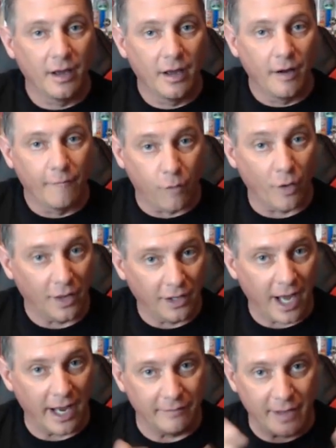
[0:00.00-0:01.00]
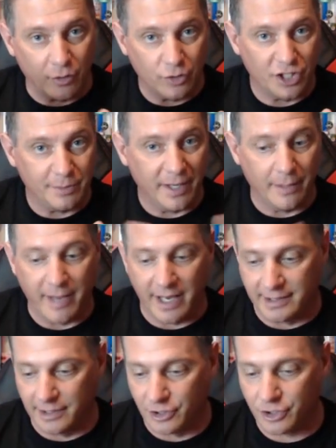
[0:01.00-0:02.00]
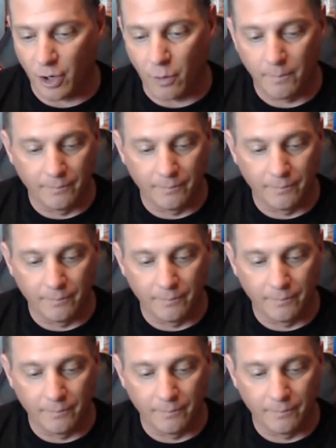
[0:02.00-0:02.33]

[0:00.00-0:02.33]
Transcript: for the live. That would just be amazing. So